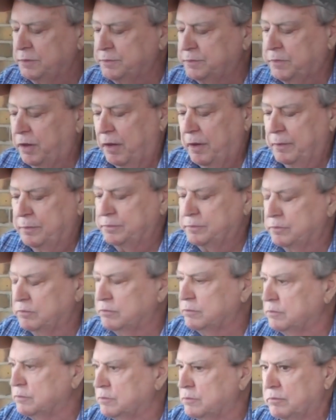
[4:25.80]
Bah.
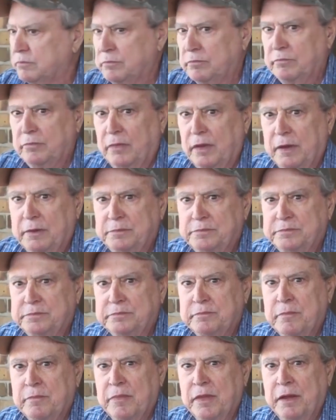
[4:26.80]
Fred is eating
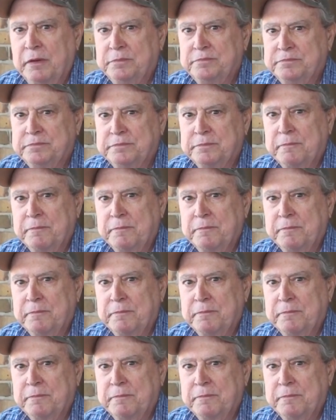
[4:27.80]
away at the crab.